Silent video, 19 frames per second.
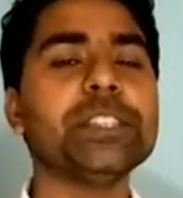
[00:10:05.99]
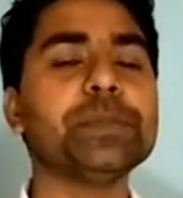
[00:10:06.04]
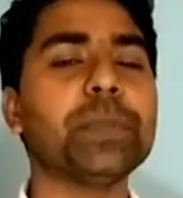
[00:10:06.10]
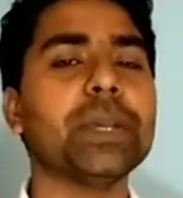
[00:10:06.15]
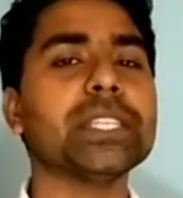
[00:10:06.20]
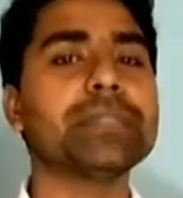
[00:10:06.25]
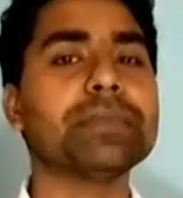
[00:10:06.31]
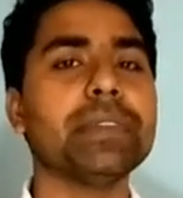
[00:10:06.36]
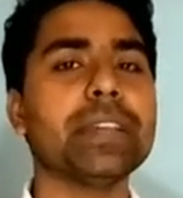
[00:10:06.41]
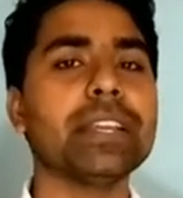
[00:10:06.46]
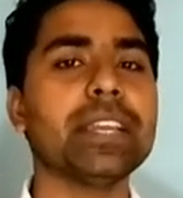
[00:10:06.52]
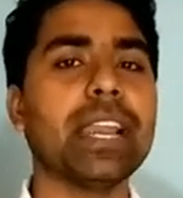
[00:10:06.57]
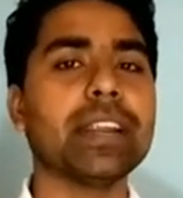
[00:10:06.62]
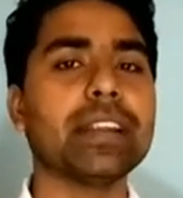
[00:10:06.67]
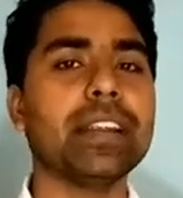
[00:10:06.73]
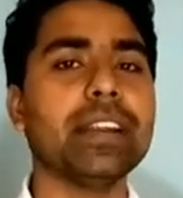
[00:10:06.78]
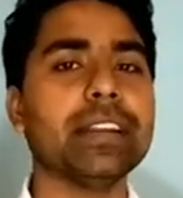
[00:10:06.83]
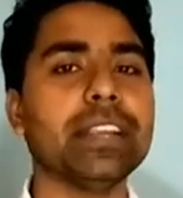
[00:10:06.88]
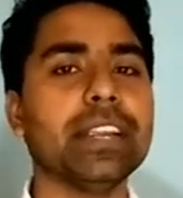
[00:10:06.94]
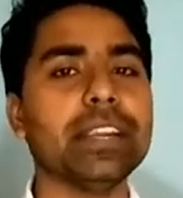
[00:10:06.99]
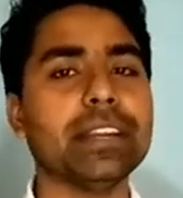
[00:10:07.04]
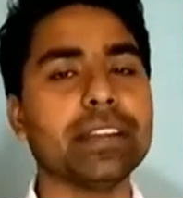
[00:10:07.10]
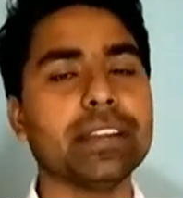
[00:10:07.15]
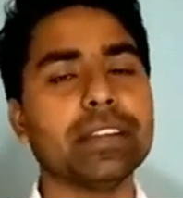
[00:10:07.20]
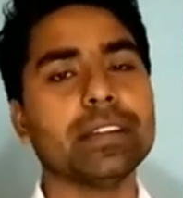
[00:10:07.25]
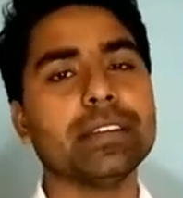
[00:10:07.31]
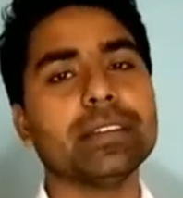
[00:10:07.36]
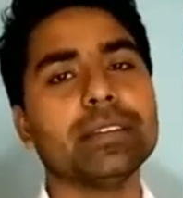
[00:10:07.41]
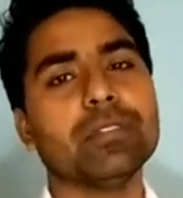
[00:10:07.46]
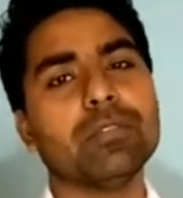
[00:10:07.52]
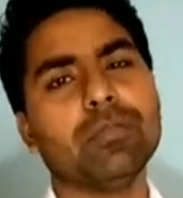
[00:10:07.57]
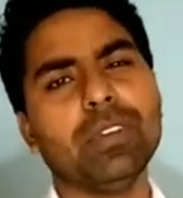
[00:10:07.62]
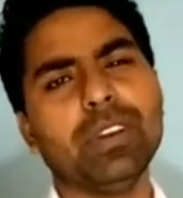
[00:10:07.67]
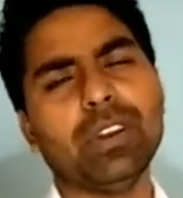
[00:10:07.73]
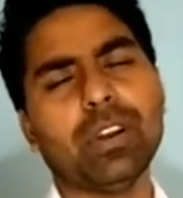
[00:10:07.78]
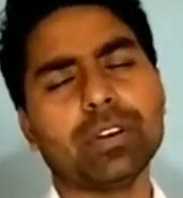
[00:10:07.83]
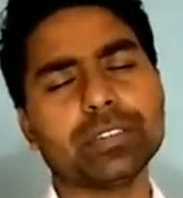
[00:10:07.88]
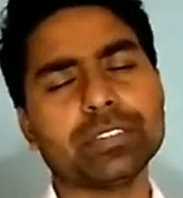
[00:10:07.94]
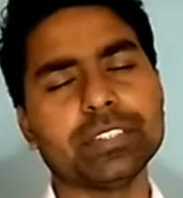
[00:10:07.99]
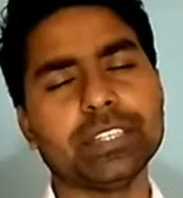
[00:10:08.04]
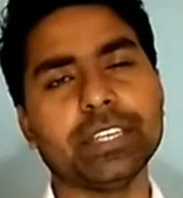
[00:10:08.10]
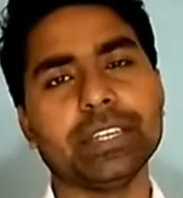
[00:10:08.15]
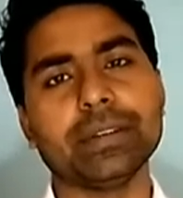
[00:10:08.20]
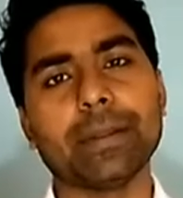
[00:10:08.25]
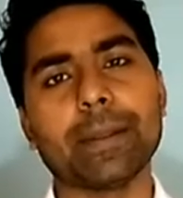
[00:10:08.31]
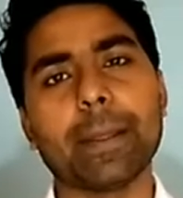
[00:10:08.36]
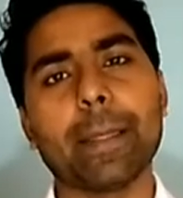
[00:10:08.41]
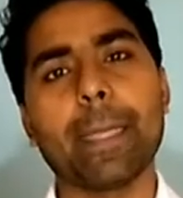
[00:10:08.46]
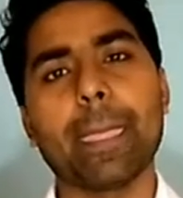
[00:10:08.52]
specific latent heat will not seen.